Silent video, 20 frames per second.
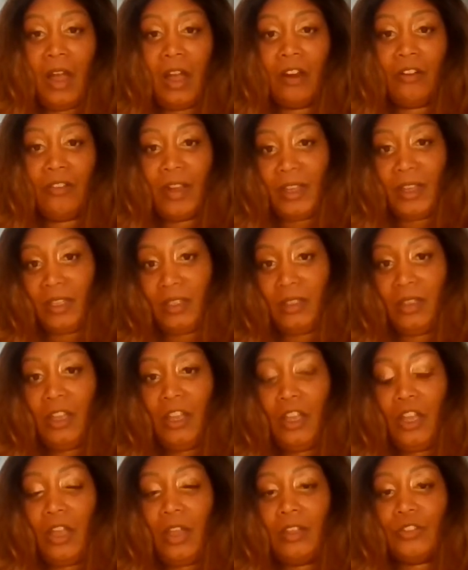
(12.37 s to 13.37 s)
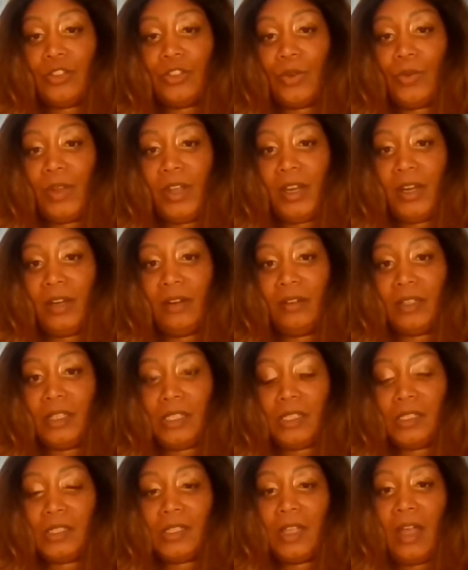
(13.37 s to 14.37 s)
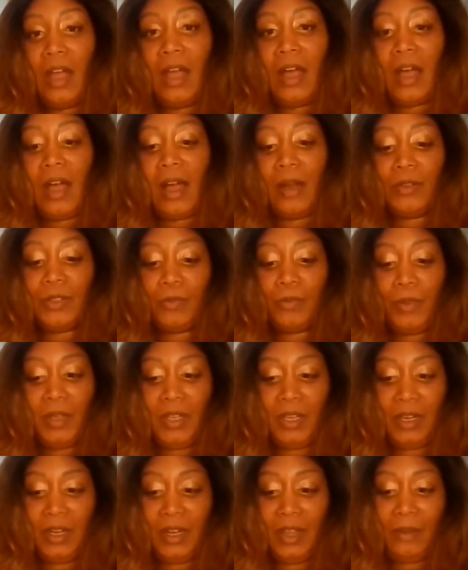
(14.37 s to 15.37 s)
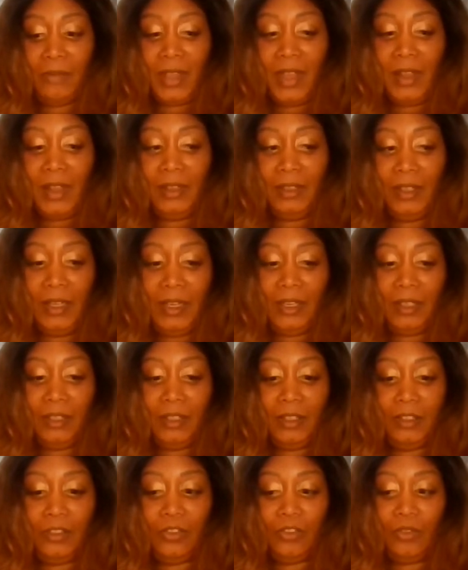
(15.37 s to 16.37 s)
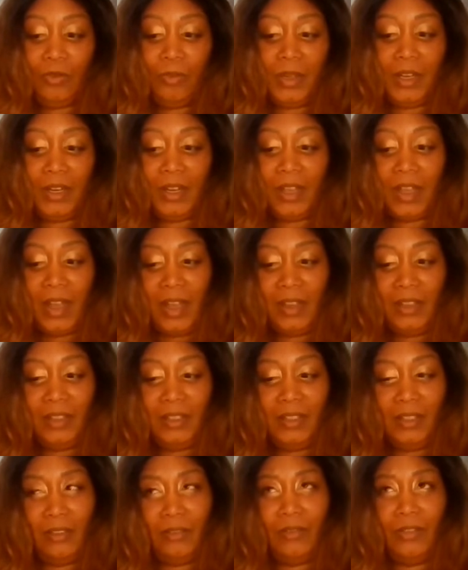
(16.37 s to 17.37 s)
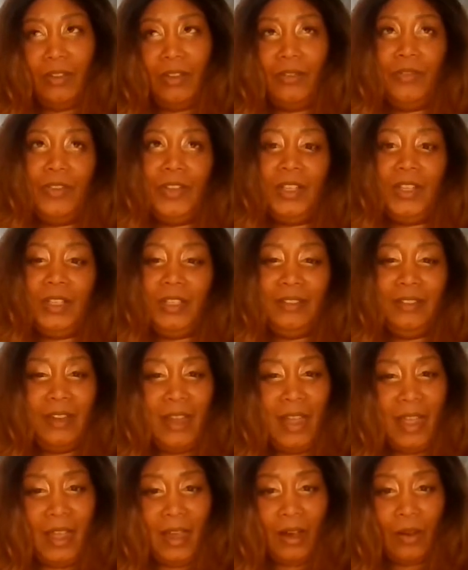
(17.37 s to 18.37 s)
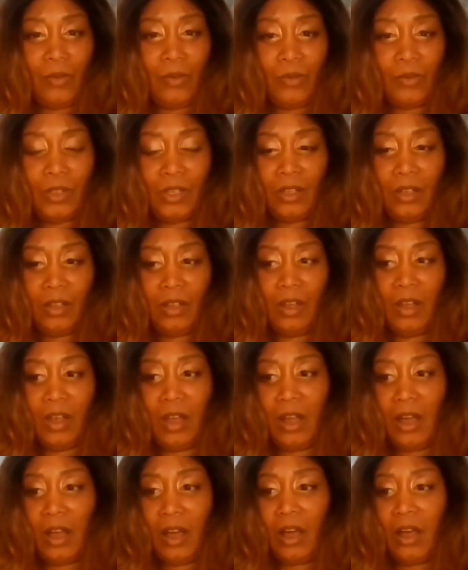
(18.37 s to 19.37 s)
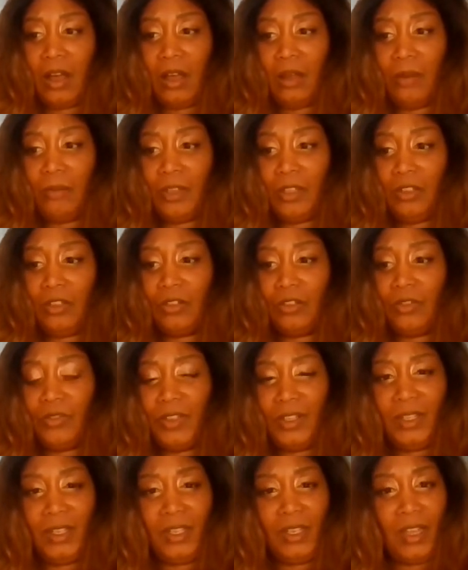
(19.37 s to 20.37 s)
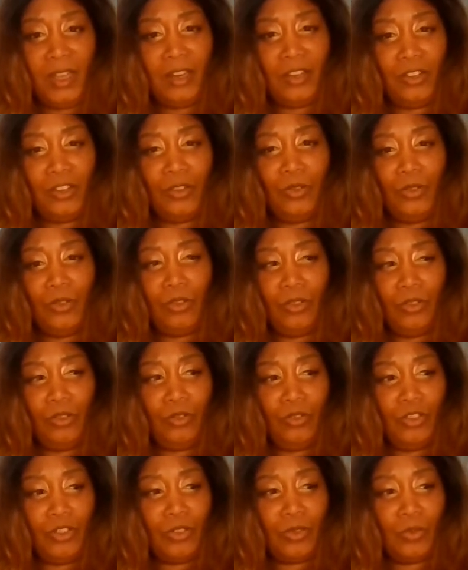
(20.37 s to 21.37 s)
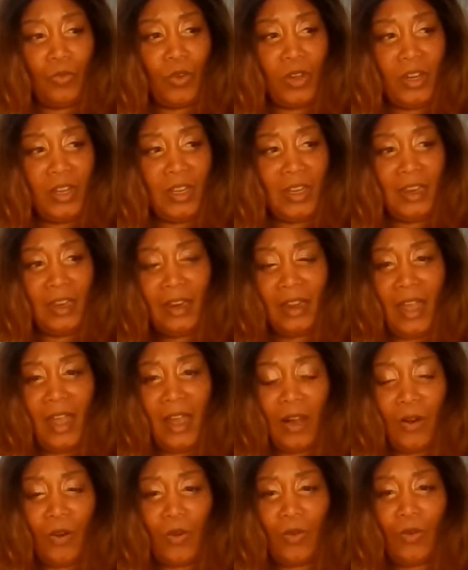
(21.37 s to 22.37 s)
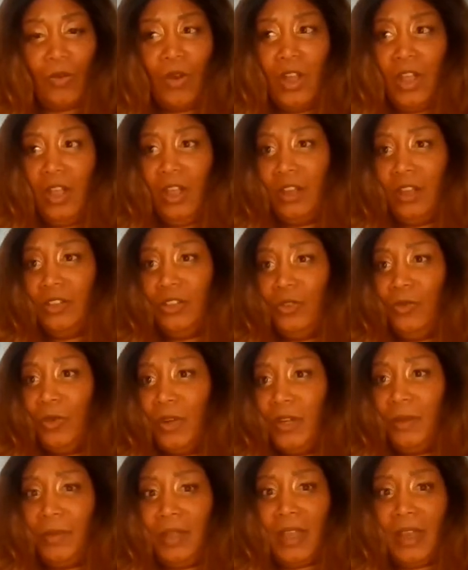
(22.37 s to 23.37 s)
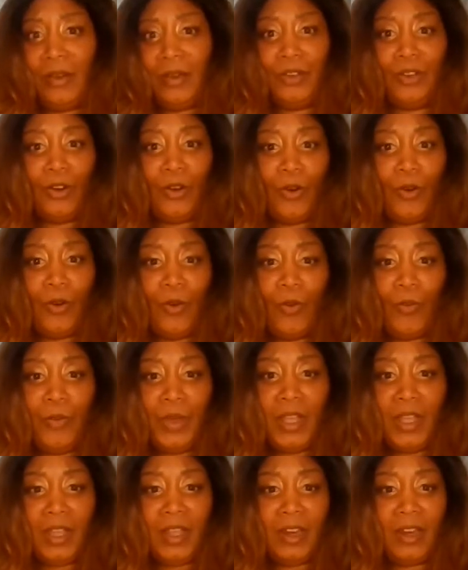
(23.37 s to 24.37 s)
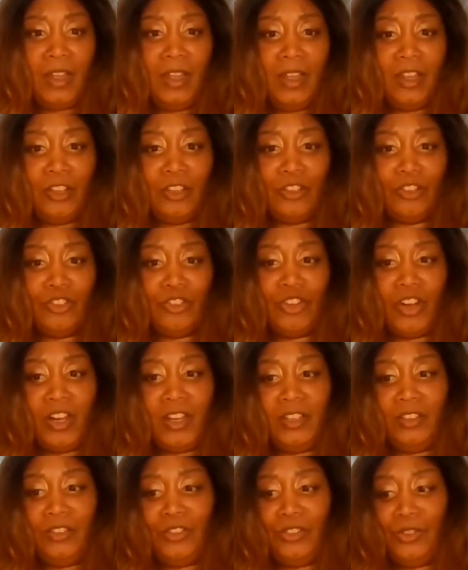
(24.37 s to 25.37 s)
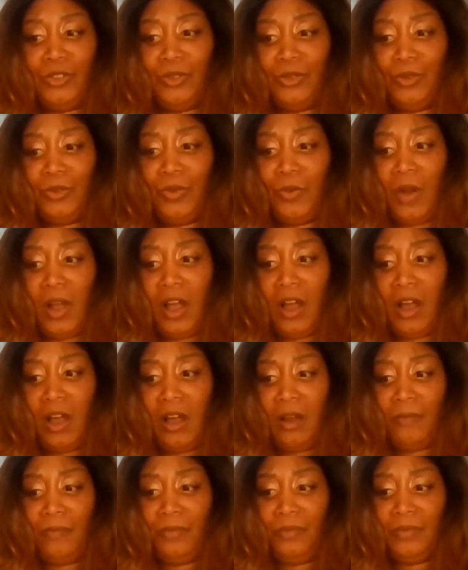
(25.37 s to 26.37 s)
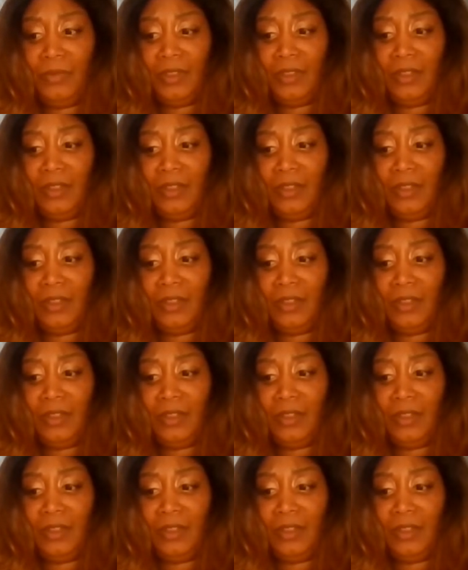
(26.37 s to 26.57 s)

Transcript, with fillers: All right, so Aries, I was picking up that lately you've been kind of feeling down. Um, you're feeling like you, you just want to get out. You want to be out in the open. You're trying to um,